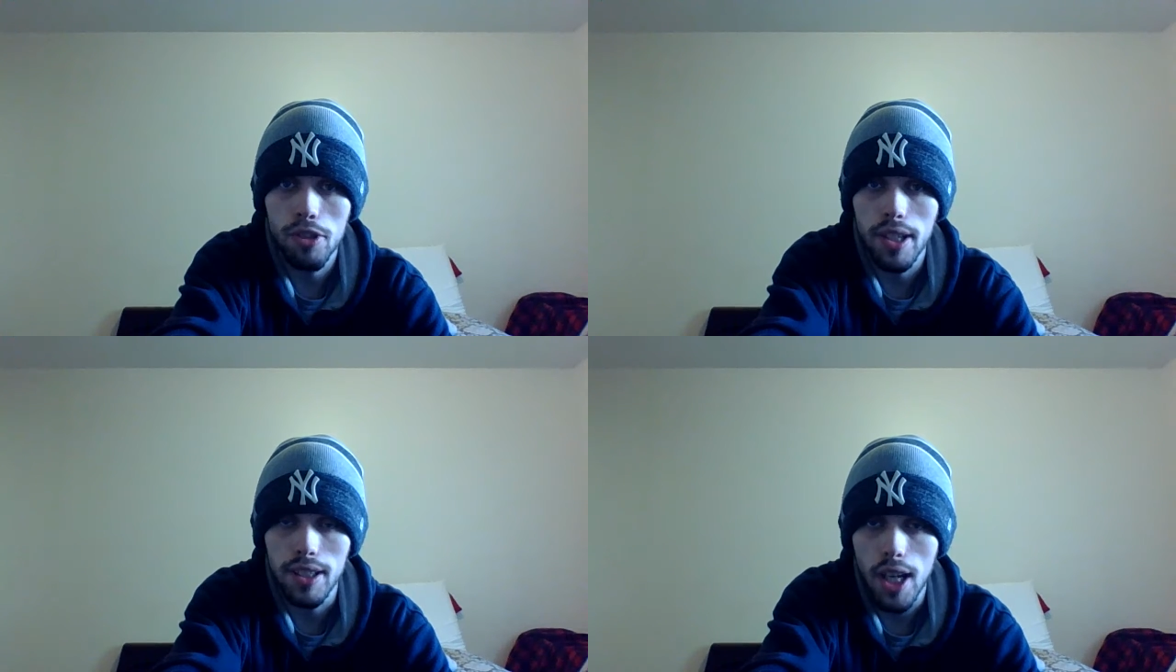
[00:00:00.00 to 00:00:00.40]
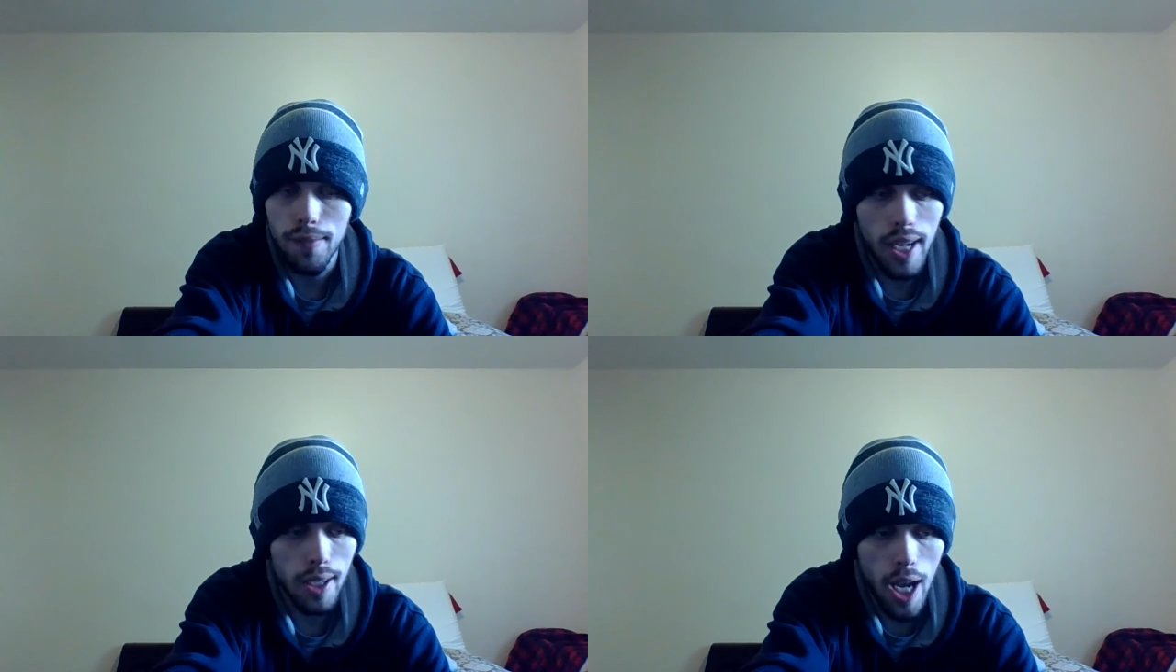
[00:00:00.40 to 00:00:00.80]
Jared Goff.
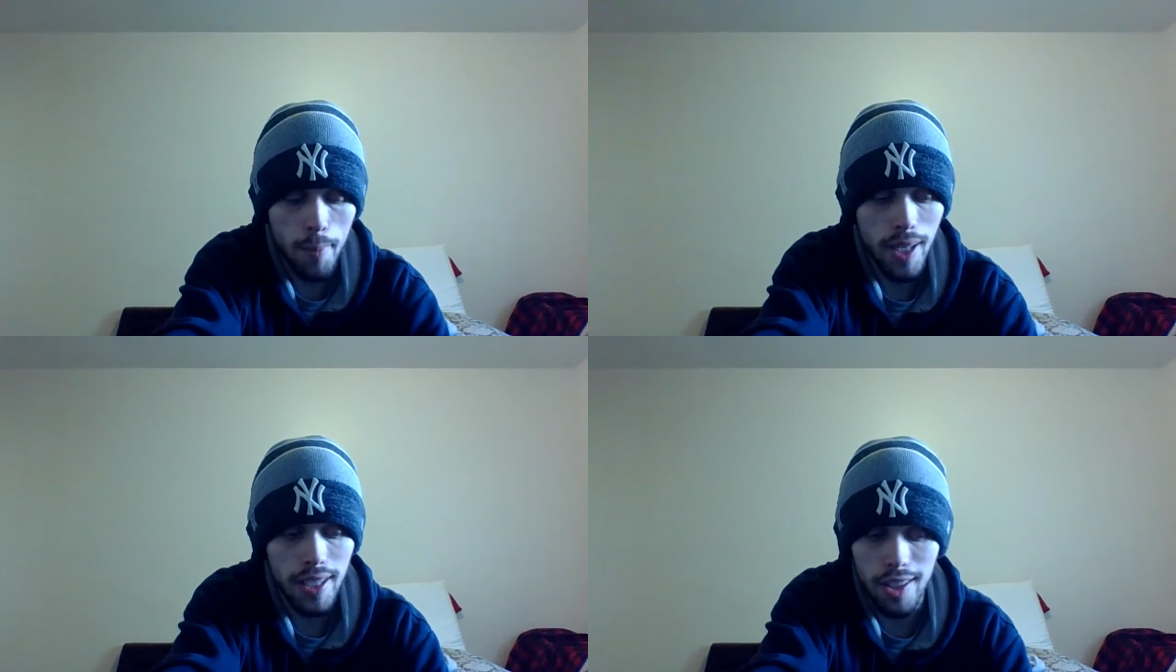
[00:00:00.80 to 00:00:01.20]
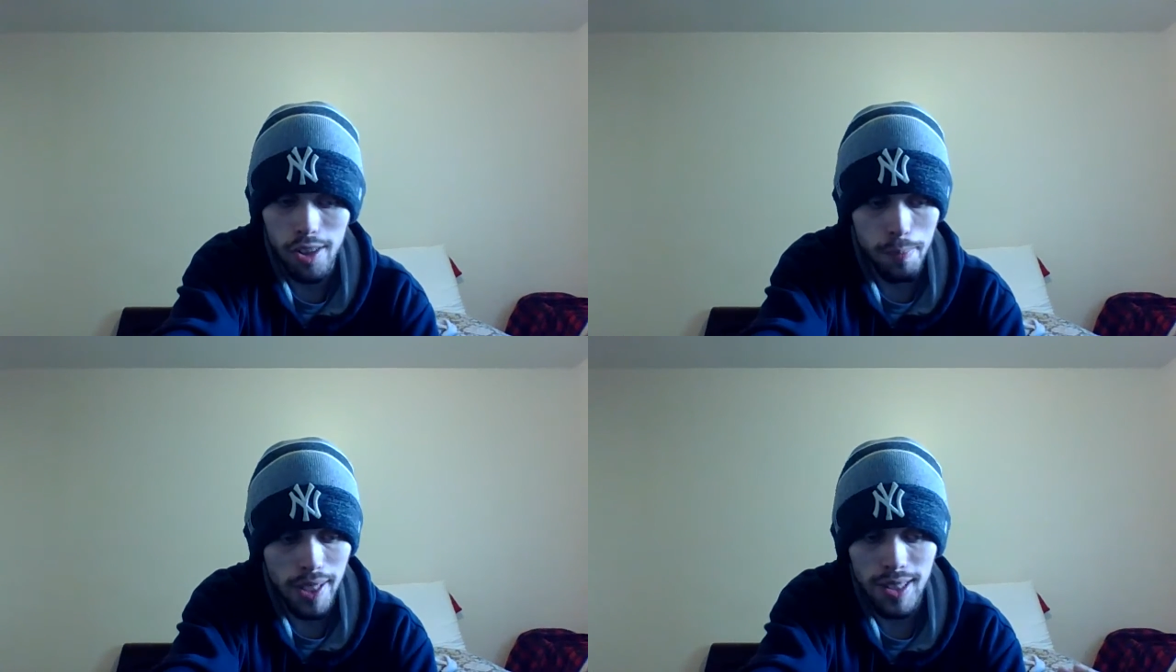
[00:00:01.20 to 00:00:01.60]
I'm not
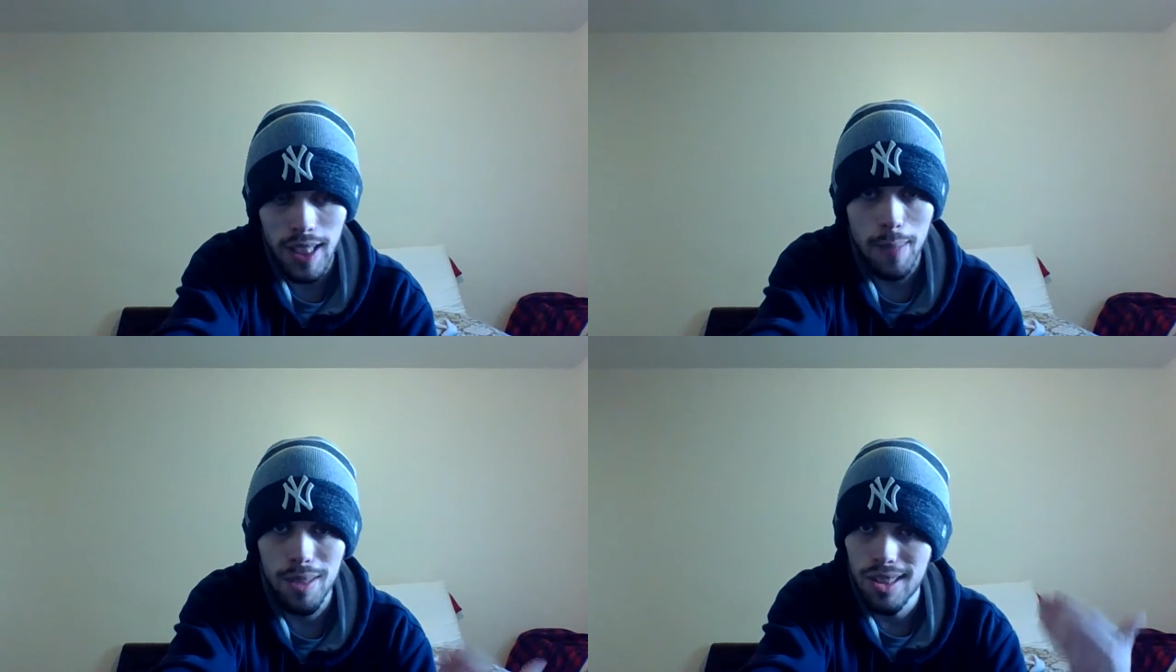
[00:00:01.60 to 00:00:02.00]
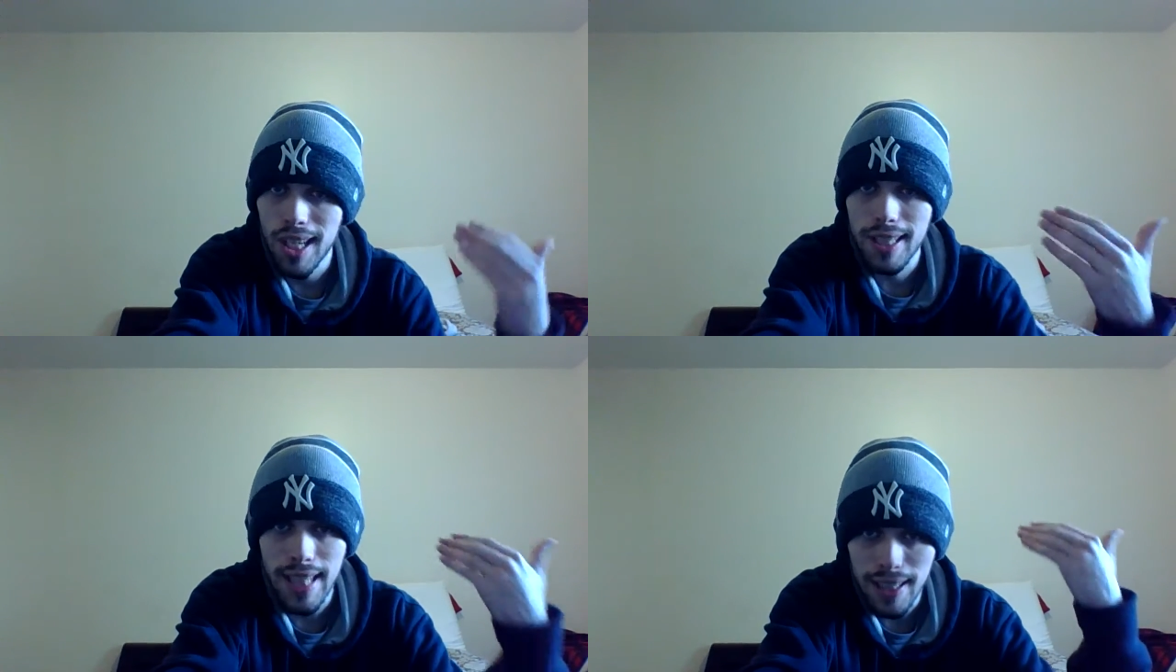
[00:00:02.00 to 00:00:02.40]
expecting him to
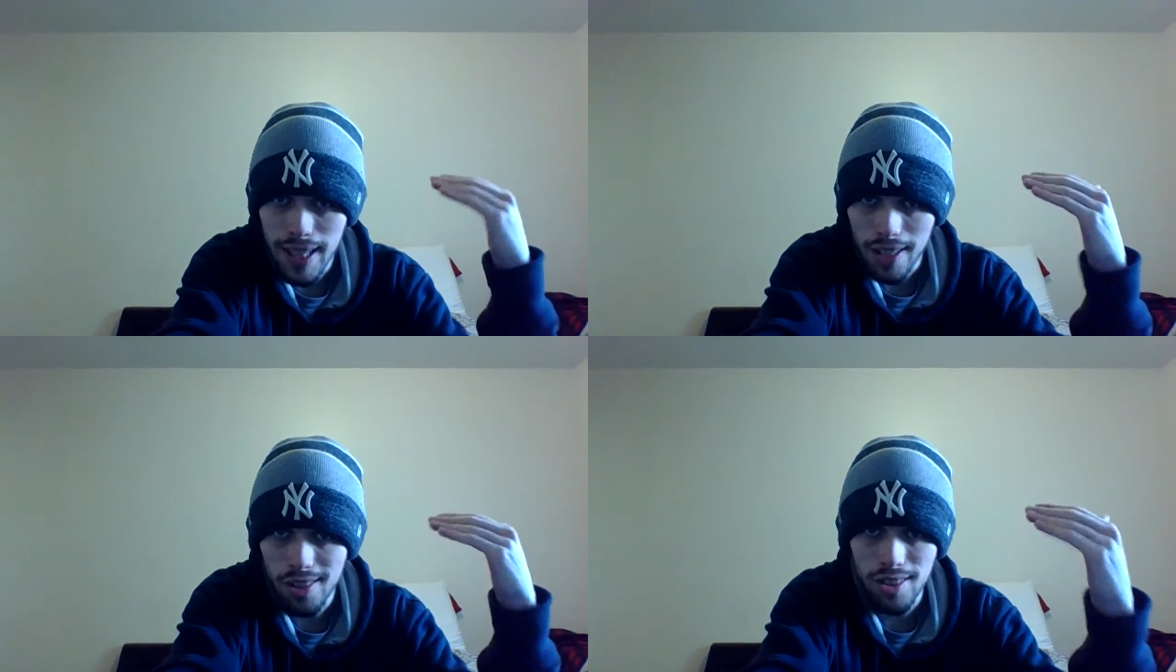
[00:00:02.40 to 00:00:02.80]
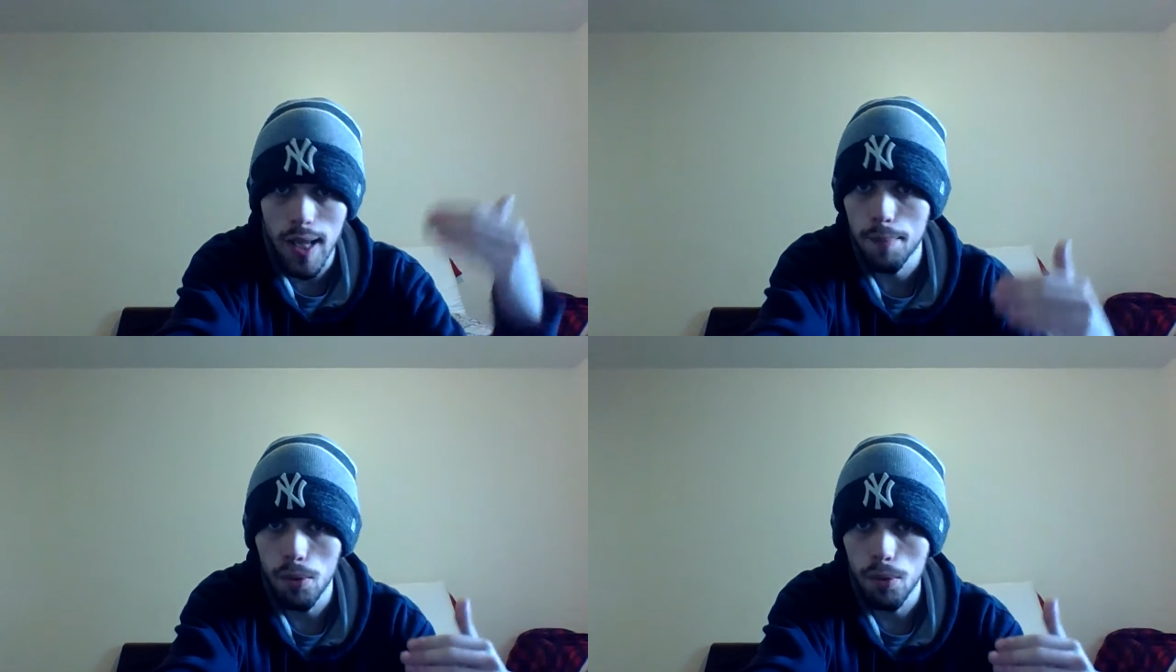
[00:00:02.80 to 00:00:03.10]
take that next step